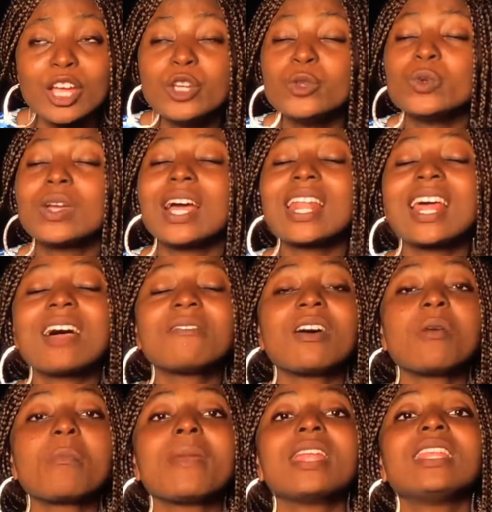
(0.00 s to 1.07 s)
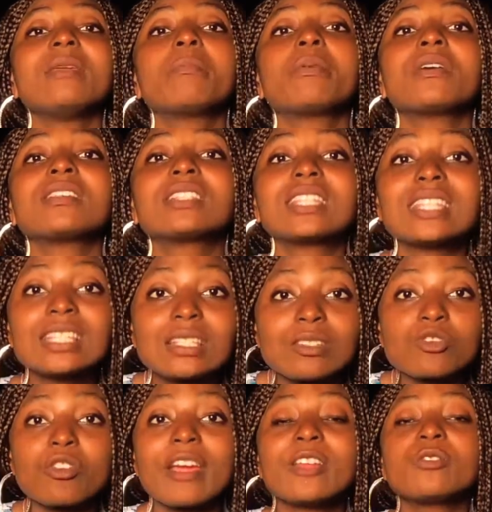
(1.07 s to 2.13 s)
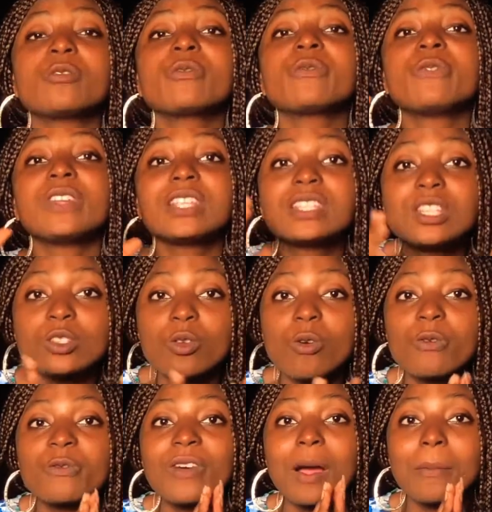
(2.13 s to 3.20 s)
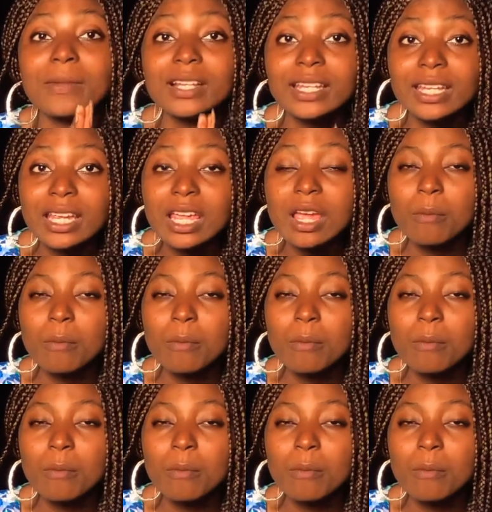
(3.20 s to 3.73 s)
You can have how many persons trying to fix this whole family,